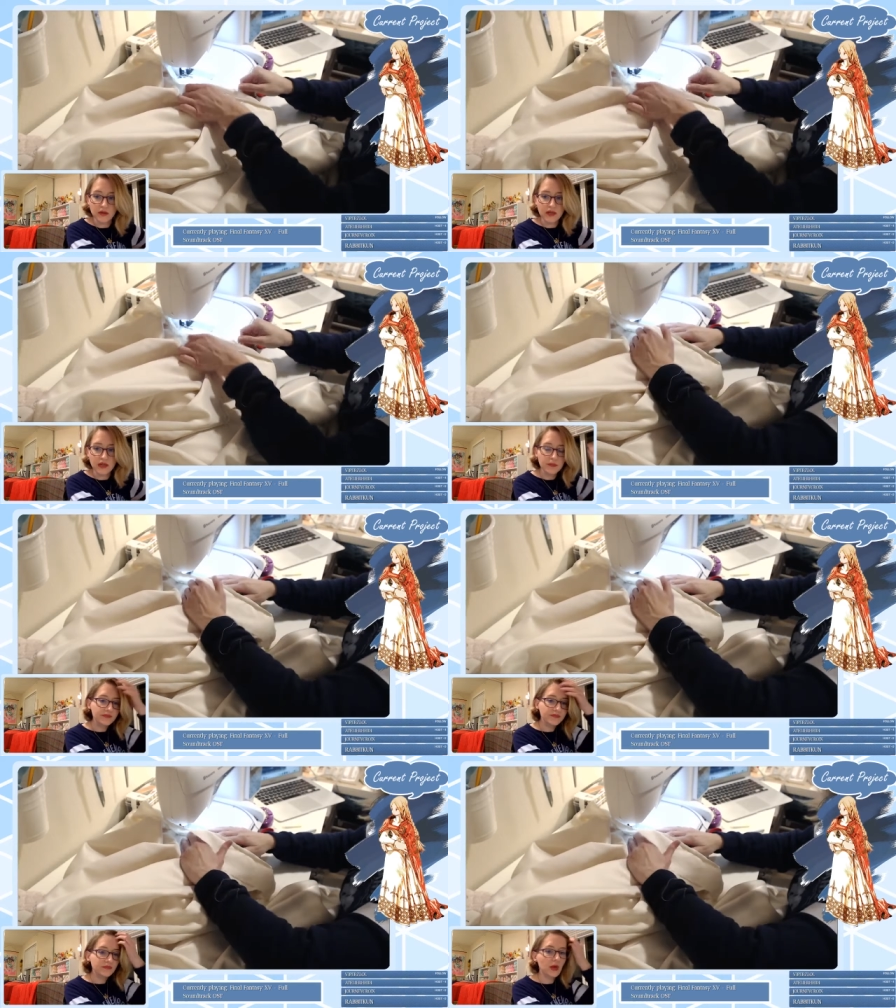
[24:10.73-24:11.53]
um,
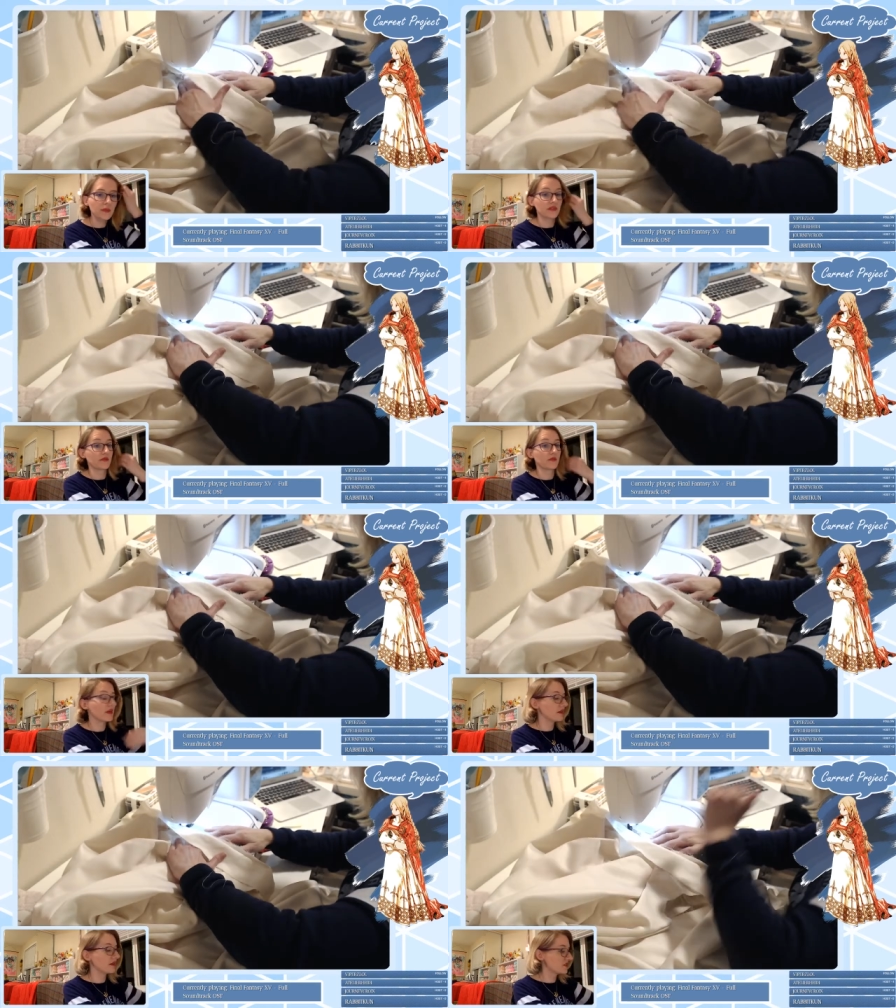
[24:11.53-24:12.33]
probably this
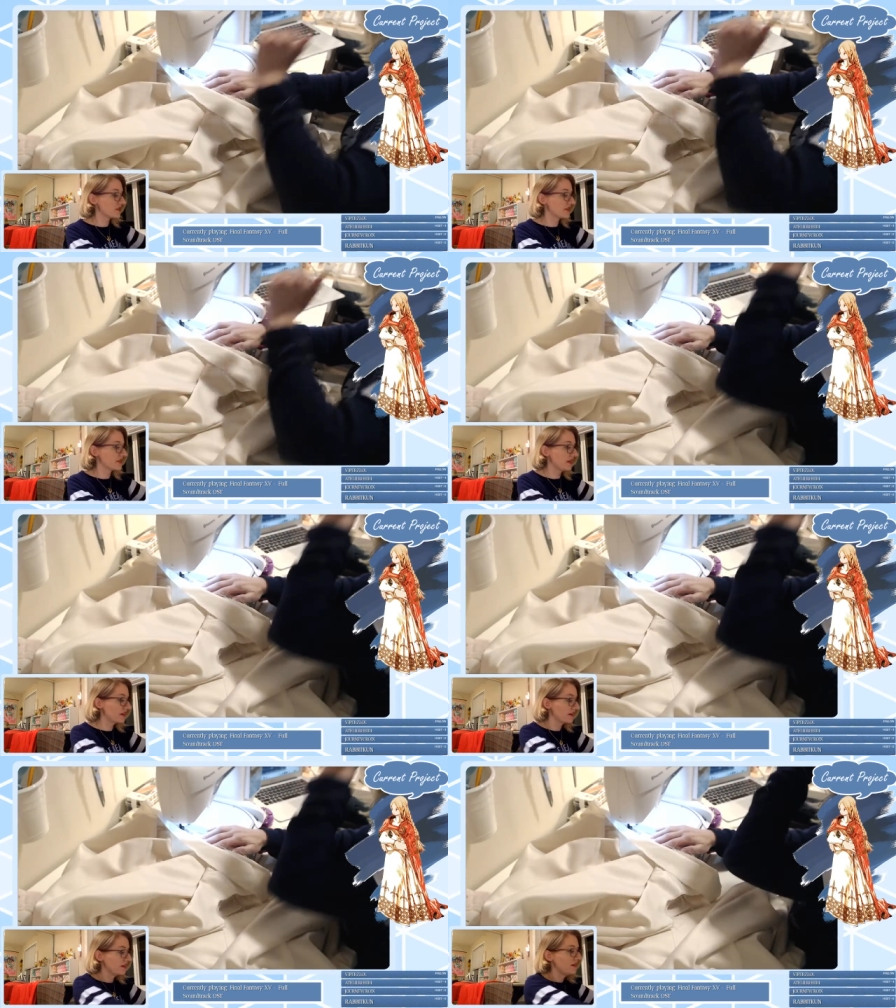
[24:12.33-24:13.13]
weekend you'll see
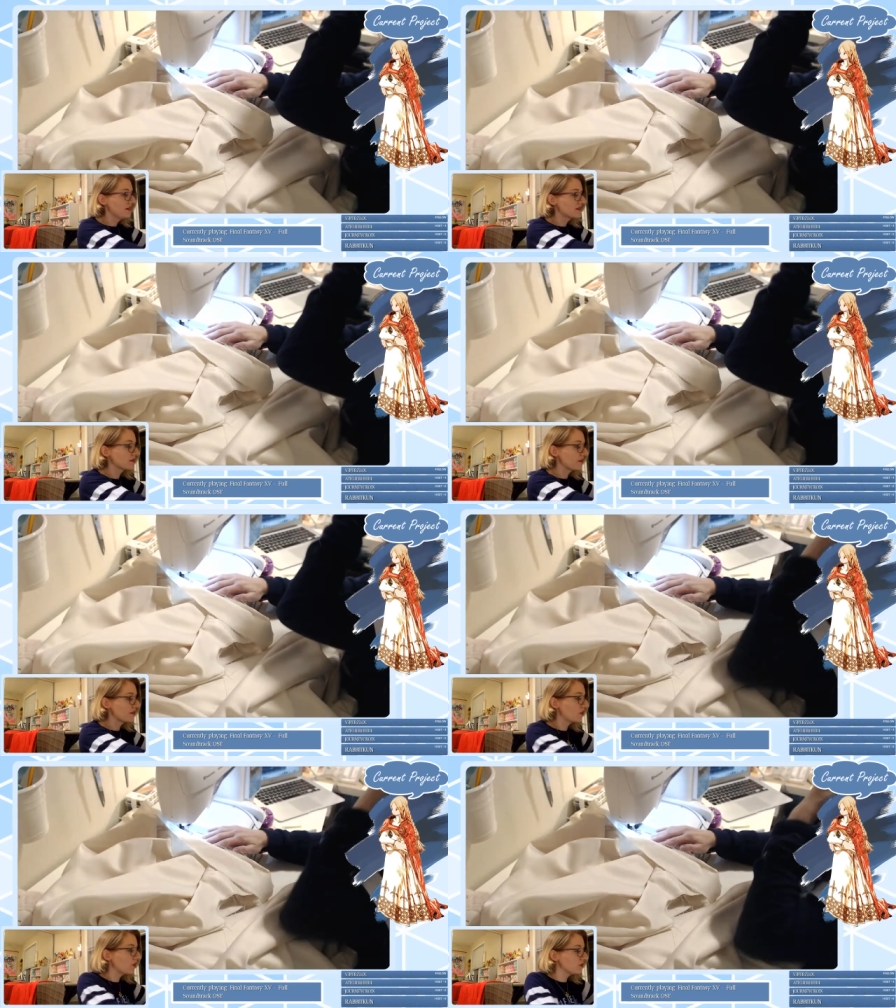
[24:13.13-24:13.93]
like some of the
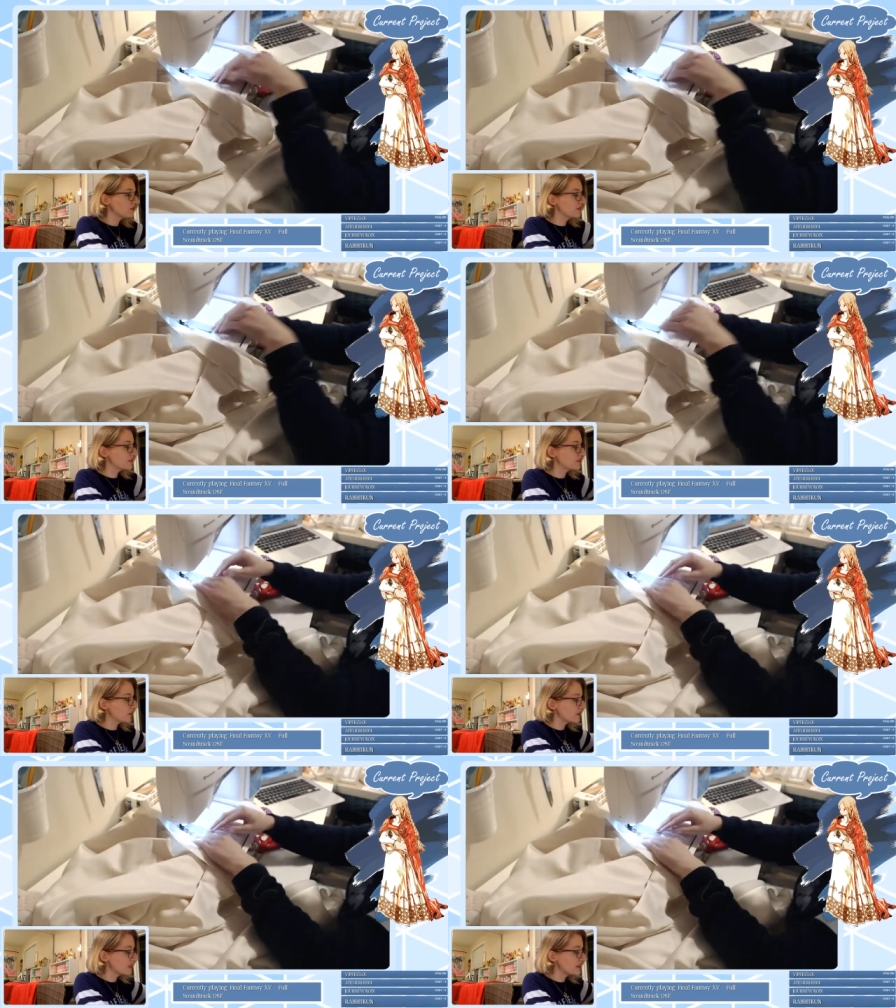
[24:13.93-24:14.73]
gold
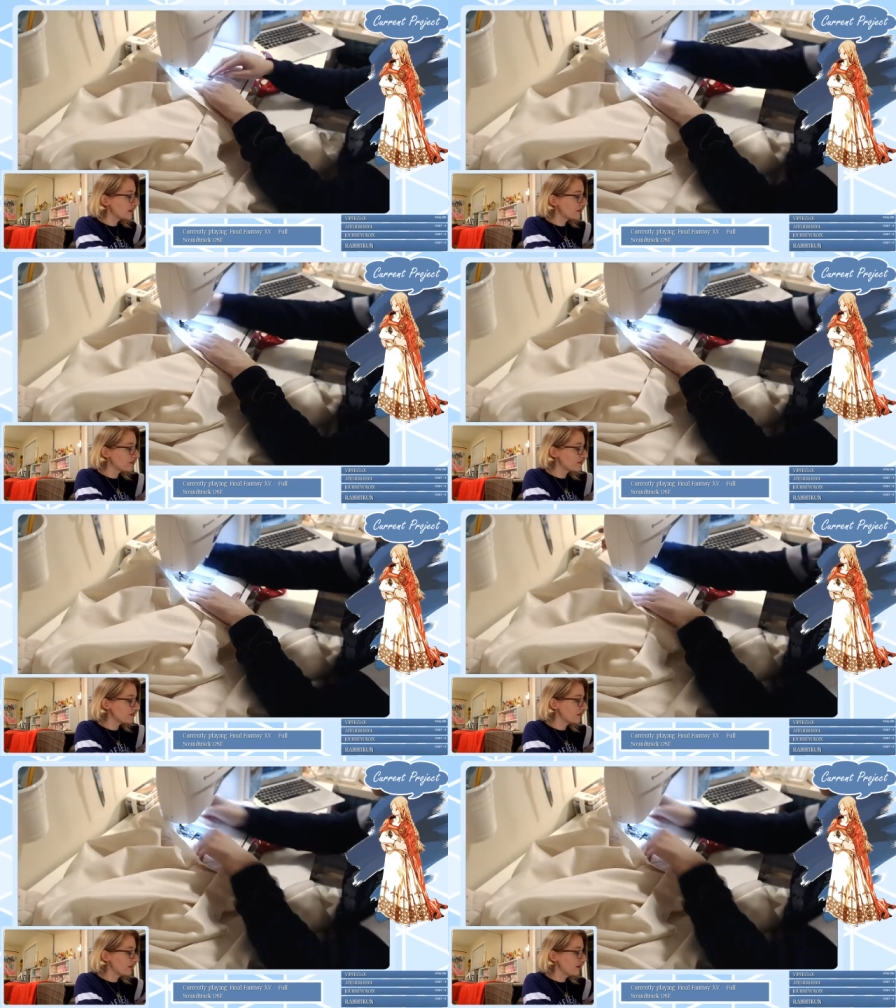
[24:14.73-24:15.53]
skirt details.
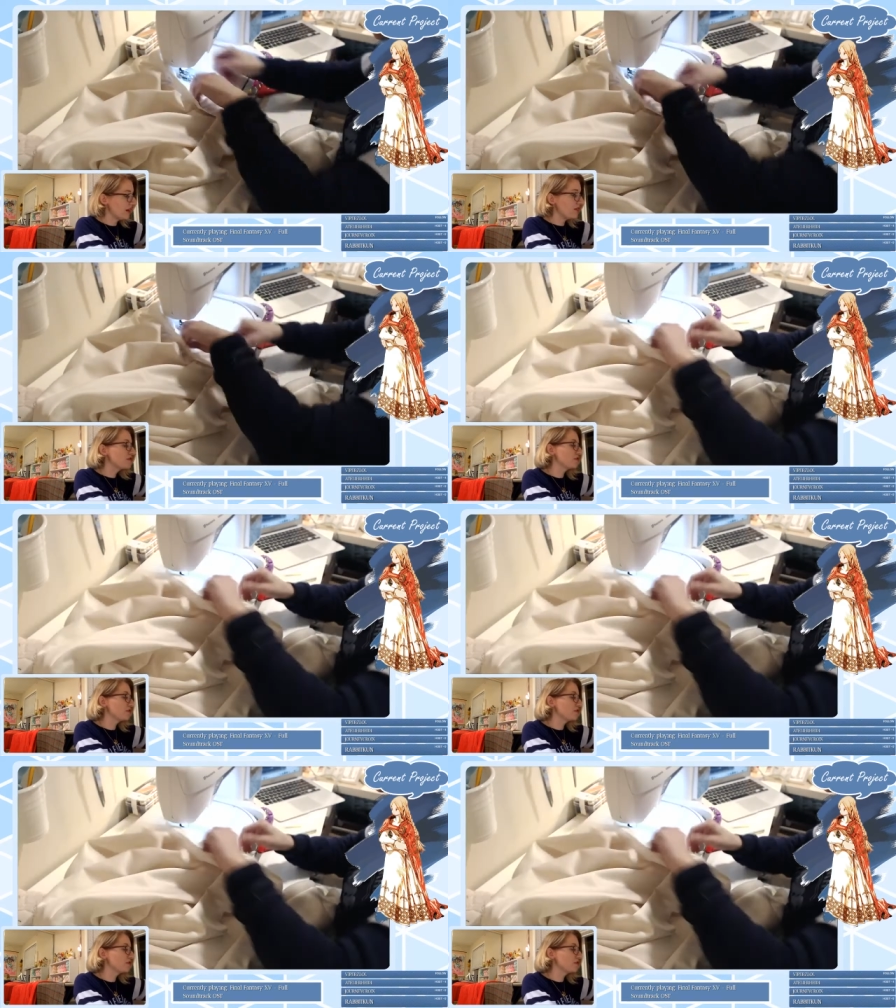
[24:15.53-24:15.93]
And those you'll